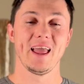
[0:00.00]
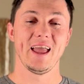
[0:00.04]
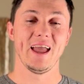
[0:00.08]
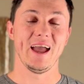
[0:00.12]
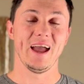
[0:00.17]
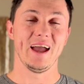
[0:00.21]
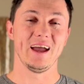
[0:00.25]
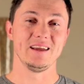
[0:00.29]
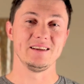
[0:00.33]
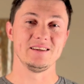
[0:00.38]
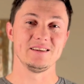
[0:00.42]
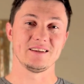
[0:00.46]

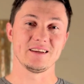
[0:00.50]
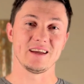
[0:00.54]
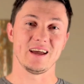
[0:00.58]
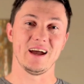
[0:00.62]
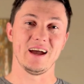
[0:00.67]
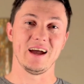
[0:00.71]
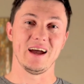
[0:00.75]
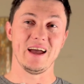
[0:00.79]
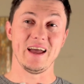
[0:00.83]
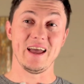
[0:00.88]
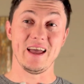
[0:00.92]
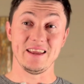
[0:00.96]
And
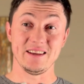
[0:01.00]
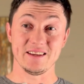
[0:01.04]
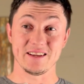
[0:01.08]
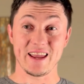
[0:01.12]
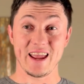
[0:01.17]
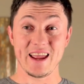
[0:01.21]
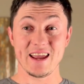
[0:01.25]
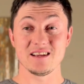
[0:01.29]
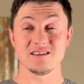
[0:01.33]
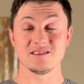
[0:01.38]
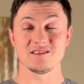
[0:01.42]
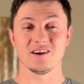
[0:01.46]

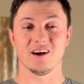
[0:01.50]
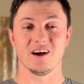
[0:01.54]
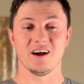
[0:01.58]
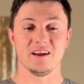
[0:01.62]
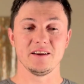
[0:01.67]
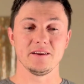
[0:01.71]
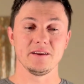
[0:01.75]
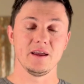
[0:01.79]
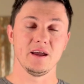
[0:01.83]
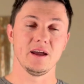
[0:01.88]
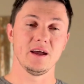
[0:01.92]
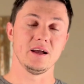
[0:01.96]

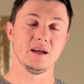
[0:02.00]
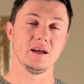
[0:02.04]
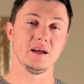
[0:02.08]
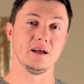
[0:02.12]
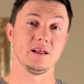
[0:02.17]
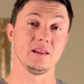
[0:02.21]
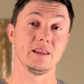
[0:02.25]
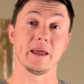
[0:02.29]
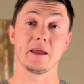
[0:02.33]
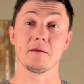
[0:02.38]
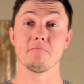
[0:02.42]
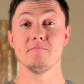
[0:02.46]
Anton,
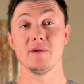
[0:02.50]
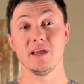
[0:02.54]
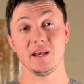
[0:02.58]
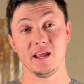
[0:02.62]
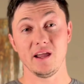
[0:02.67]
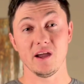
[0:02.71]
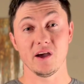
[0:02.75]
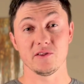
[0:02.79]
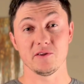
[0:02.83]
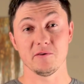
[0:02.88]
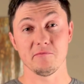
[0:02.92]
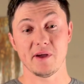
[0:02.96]
like many
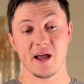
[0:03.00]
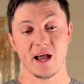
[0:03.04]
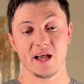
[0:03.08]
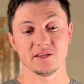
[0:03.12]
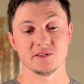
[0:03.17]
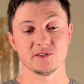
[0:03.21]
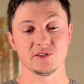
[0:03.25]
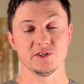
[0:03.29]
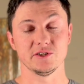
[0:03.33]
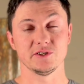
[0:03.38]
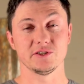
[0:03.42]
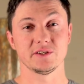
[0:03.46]
other
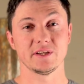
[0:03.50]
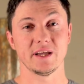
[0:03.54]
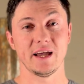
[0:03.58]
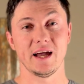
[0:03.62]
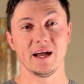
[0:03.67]
pastors,